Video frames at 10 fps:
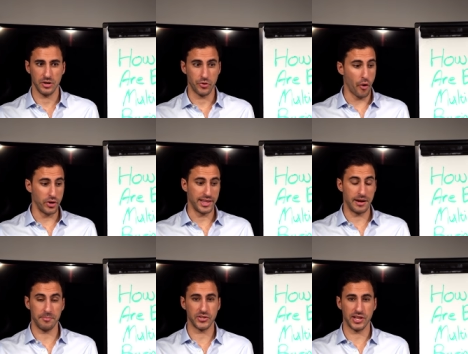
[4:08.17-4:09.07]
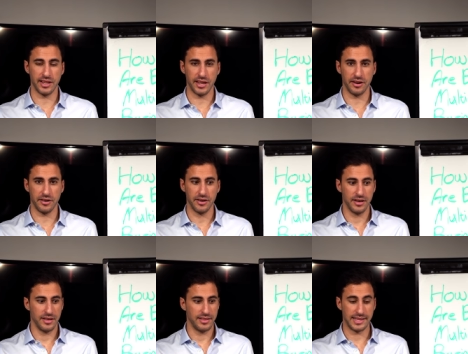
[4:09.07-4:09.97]
growing 10% a
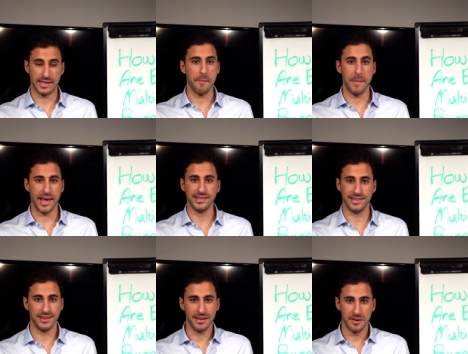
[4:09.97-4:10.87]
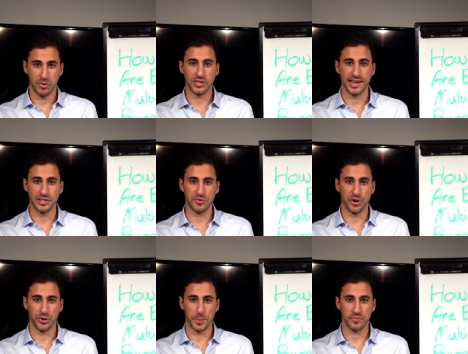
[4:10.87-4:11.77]
year that's an amazing percentage for
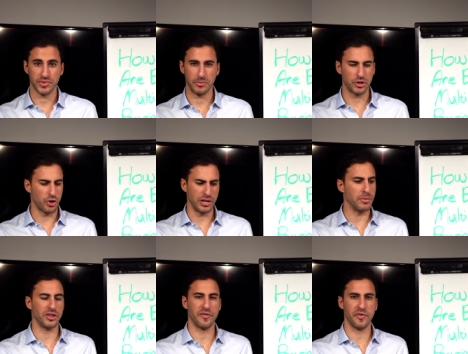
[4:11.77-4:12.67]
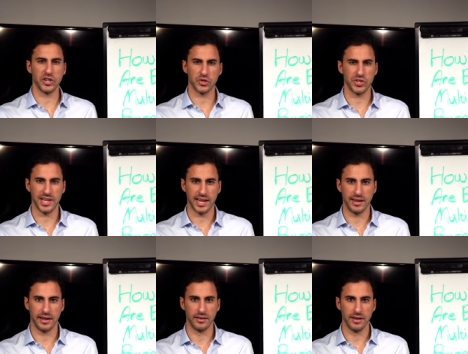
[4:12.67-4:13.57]
you. I'm not talking about the first or second
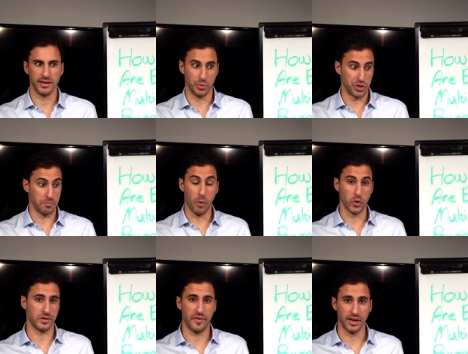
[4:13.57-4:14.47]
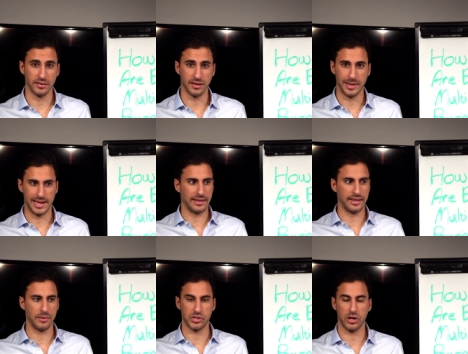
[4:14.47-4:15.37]
year, which most fail. I mean,
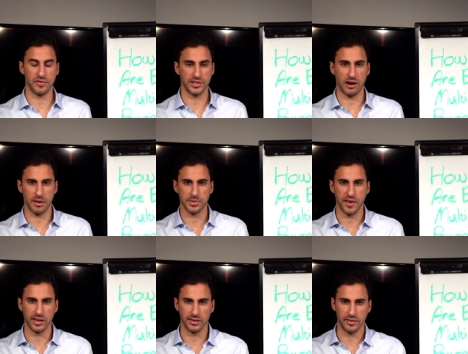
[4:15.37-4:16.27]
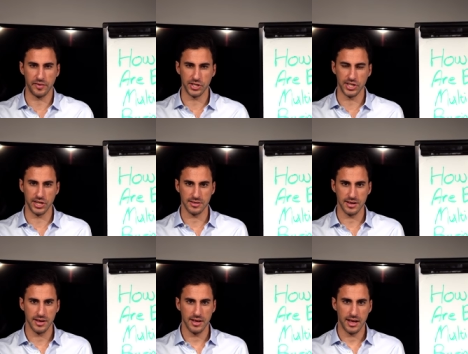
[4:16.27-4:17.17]
99% of startups fail in the first years.
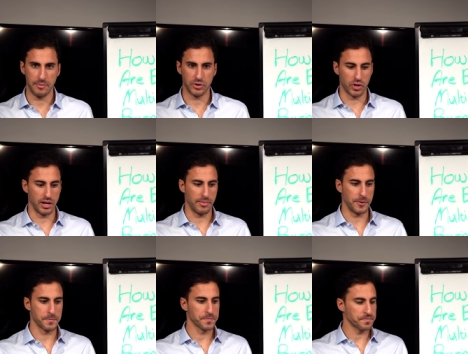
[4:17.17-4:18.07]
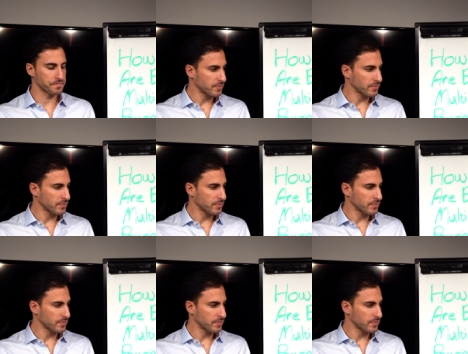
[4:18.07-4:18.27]
I'm talking about